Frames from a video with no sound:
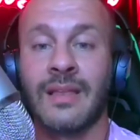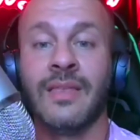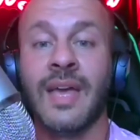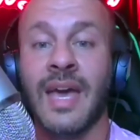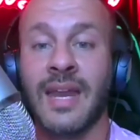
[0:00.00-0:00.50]

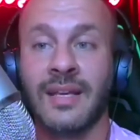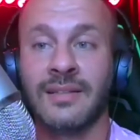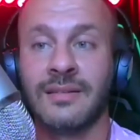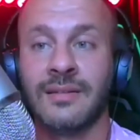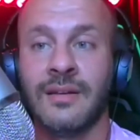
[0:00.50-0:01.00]
the
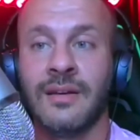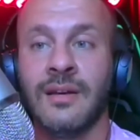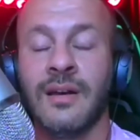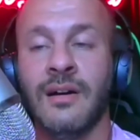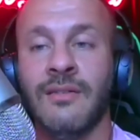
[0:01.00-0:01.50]
headaches.
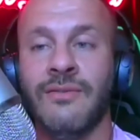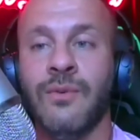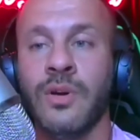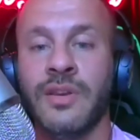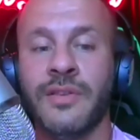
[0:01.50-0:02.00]

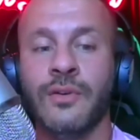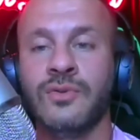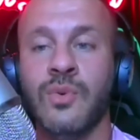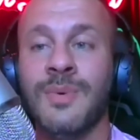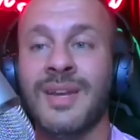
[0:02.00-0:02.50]
Avoid
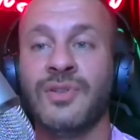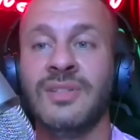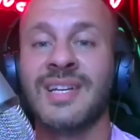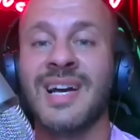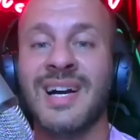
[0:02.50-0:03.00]
those women. If
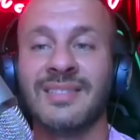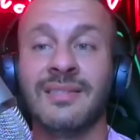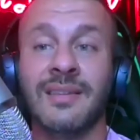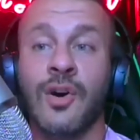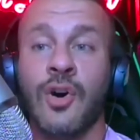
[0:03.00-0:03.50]
she's
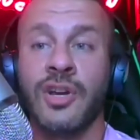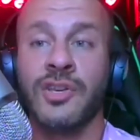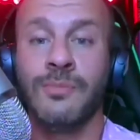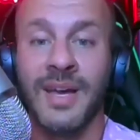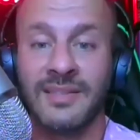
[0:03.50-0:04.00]
constantly
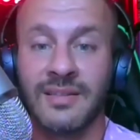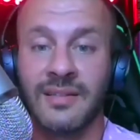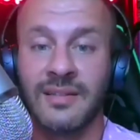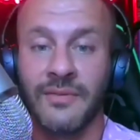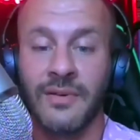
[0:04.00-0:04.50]

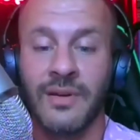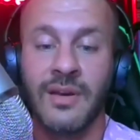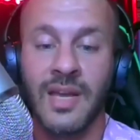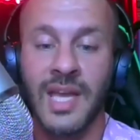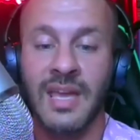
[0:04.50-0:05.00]
argumentative,
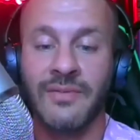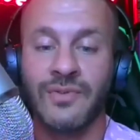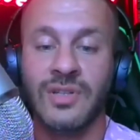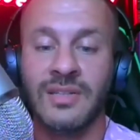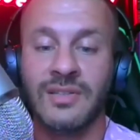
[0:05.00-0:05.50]
if
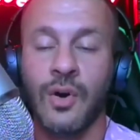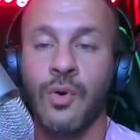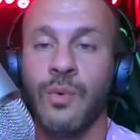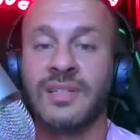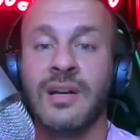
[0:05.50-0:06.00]
she's
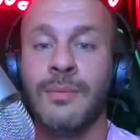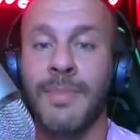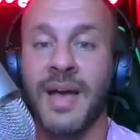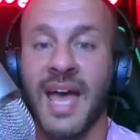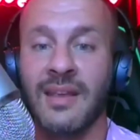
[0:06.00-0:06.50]
always
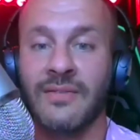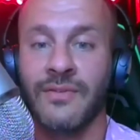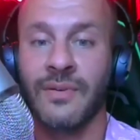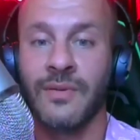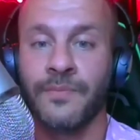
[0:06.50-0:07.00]

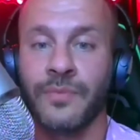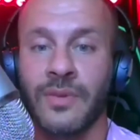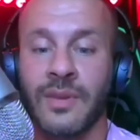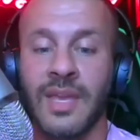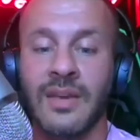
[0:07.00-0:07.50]
combative,
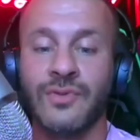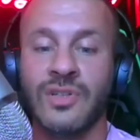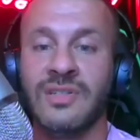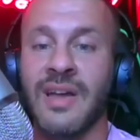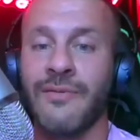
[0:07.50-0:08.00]
if
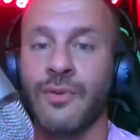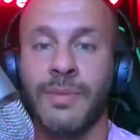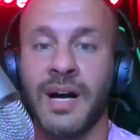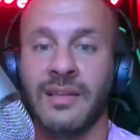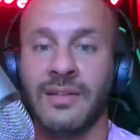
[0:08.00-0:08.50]
she's never
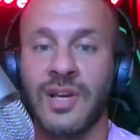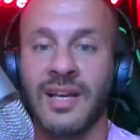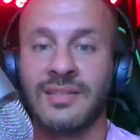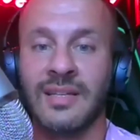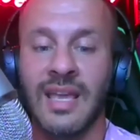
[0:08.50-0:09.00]

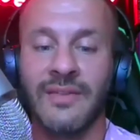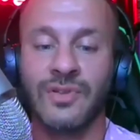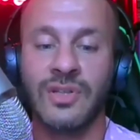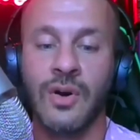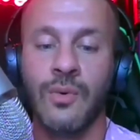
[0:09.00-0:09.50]
apologizing, if
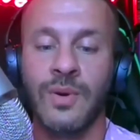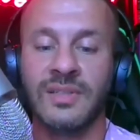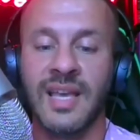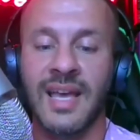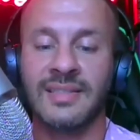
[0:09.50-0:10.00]
she always
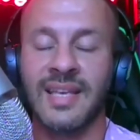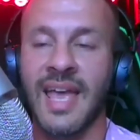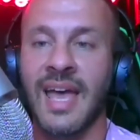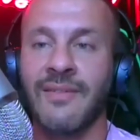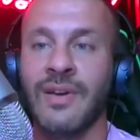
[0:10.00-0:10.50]
has to
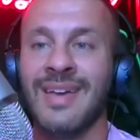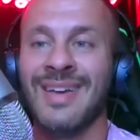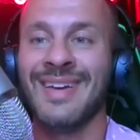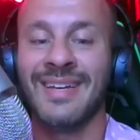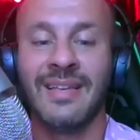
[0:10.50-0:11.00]
have
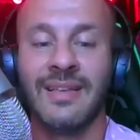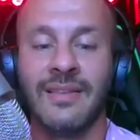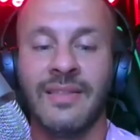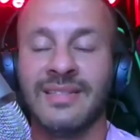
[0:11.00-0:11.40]
the